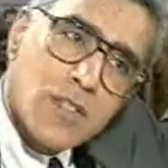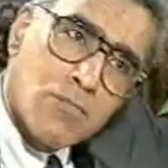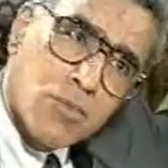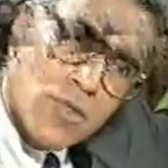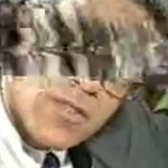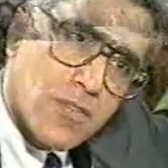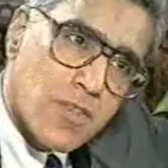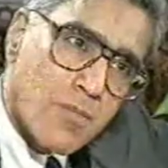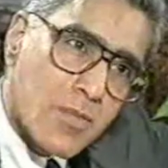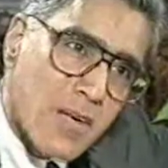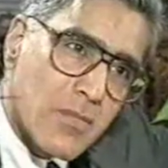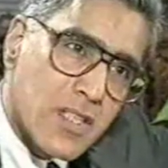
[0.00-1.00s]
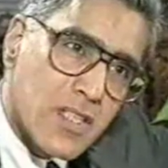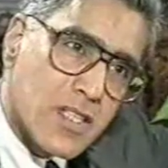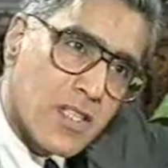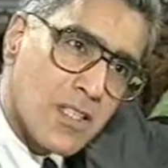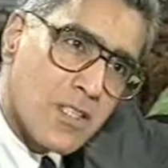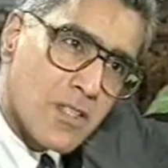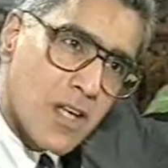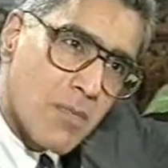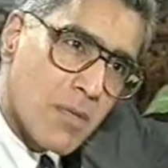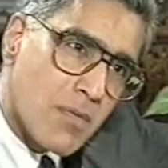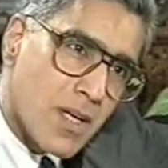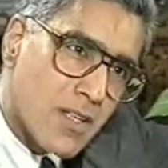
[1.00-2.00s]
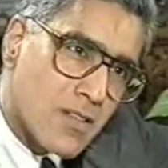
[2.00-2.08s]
the support of the Prime Minister in scrapping